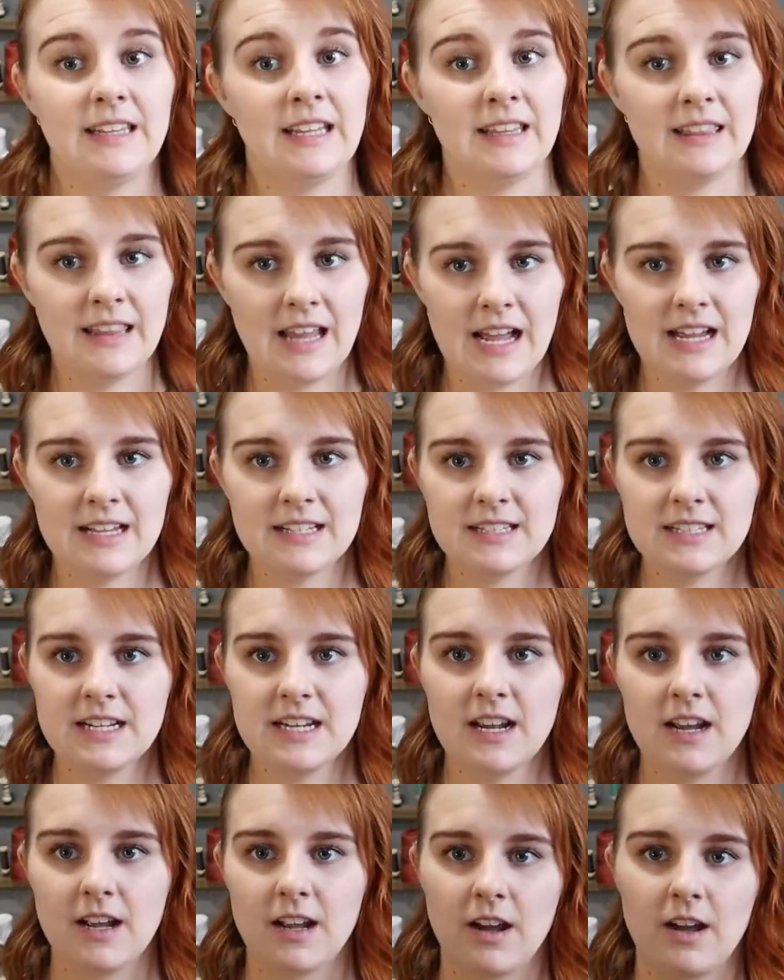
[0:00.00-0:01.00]
then
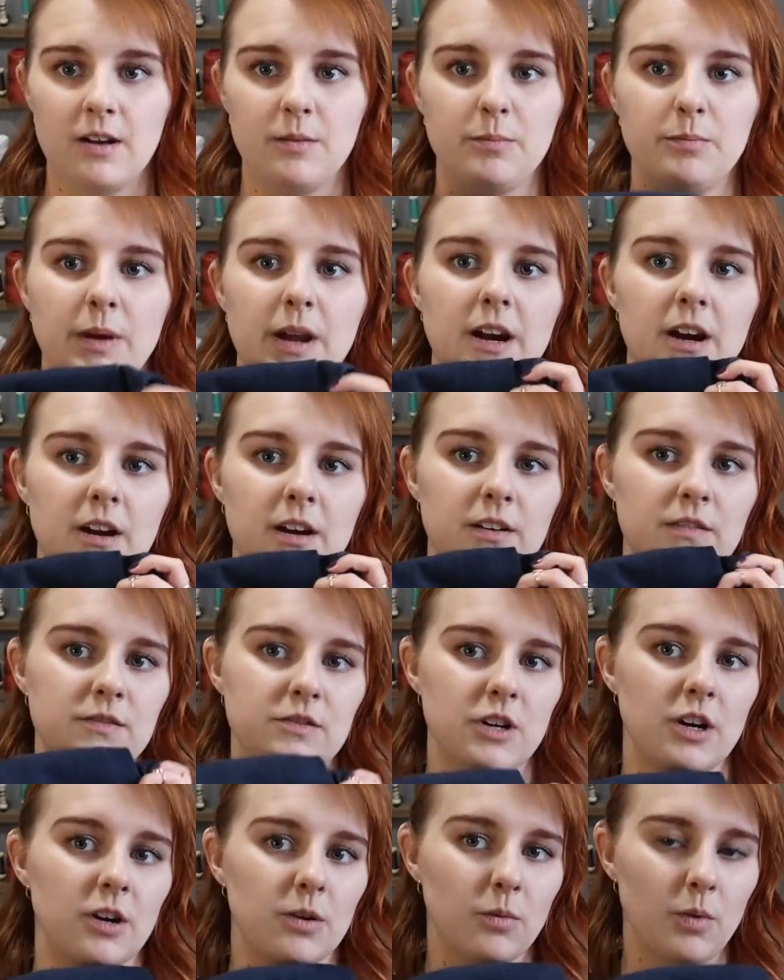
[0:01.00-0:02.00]
lastly, I got a pair of
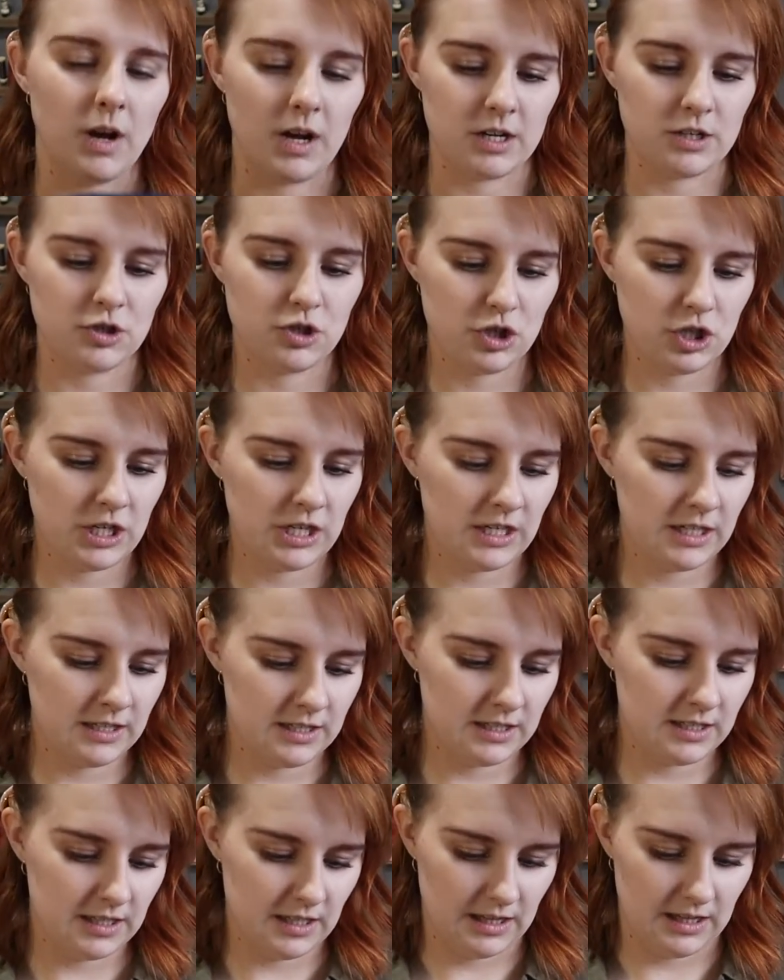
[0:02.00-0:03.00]
dark wash
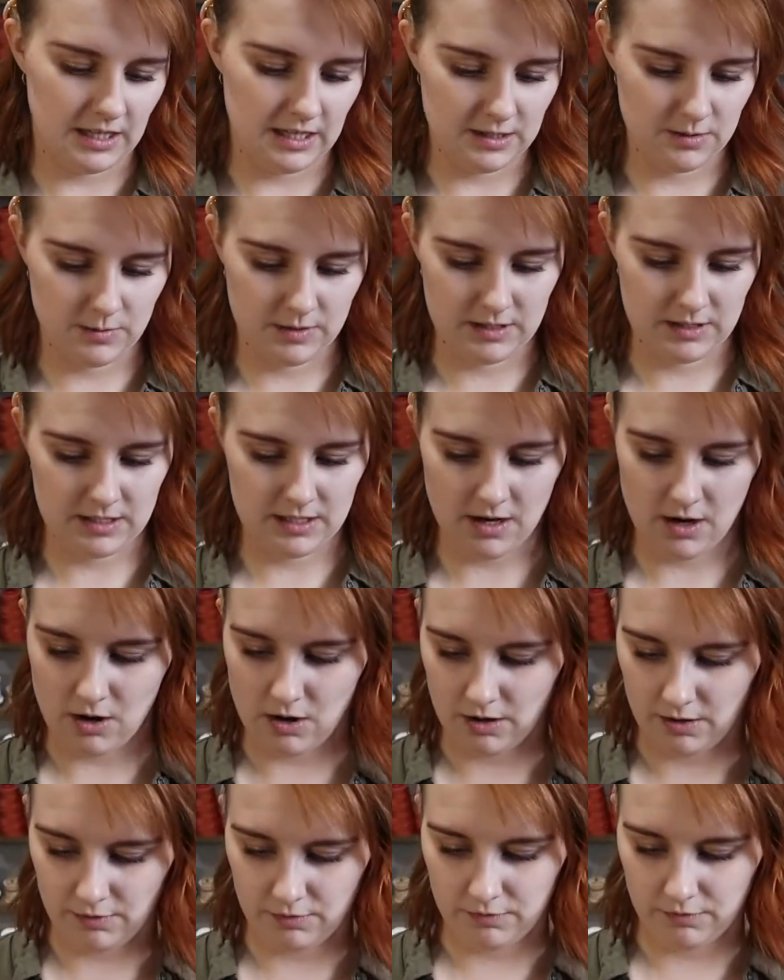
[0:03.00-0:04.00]
jeans. These ones
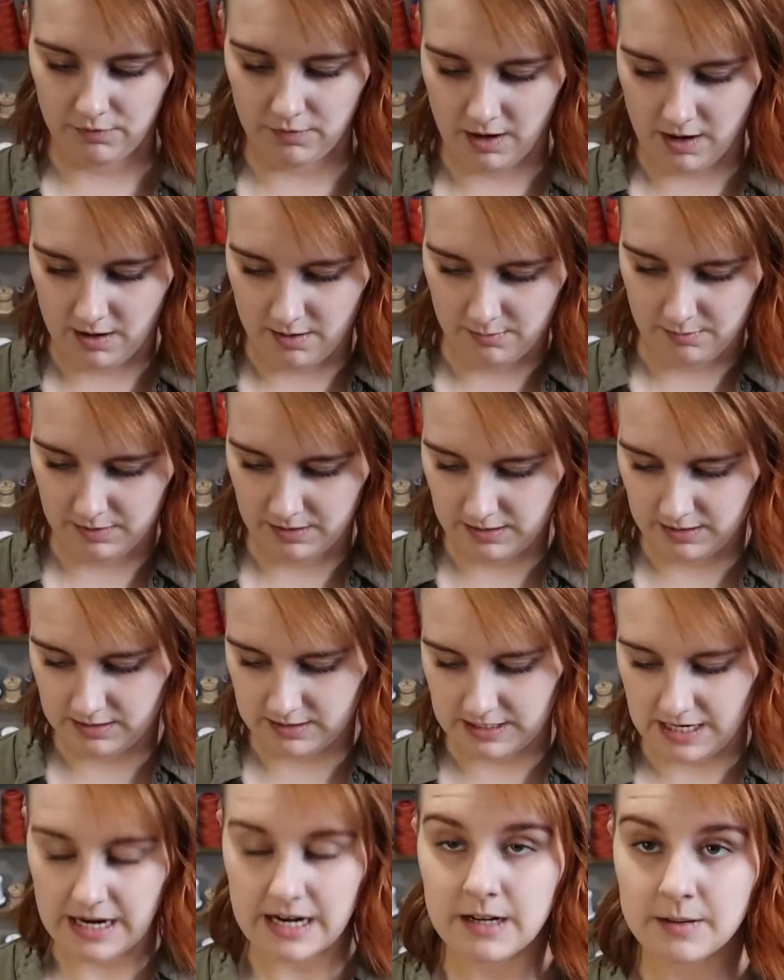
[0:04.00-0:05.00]
are from
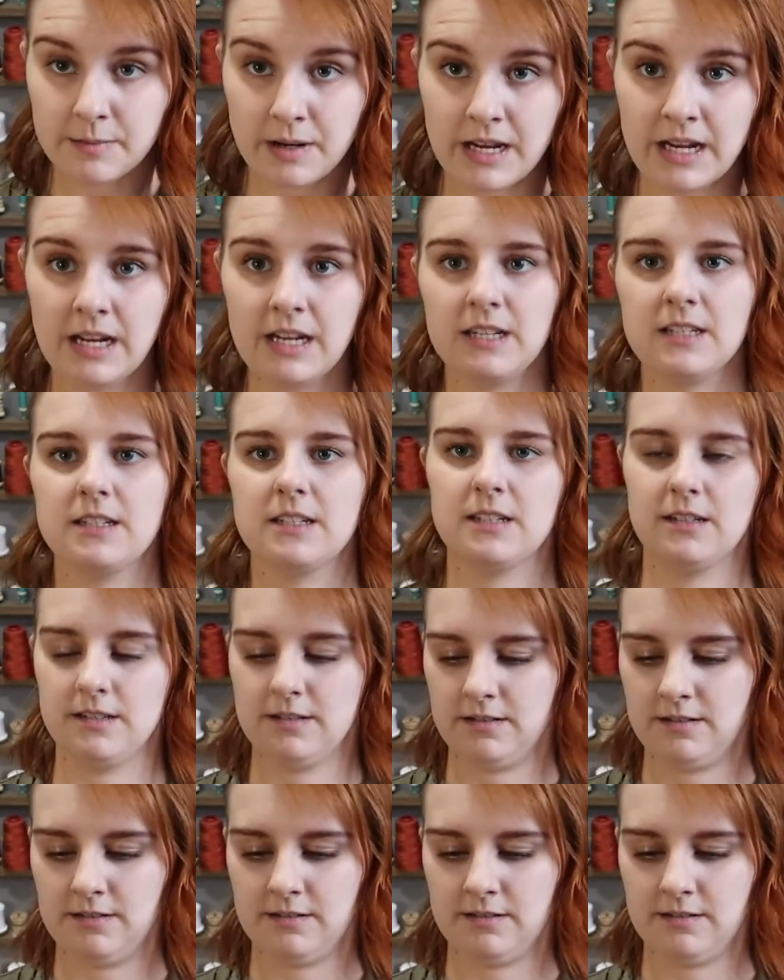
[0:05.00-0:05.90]
Dynamite.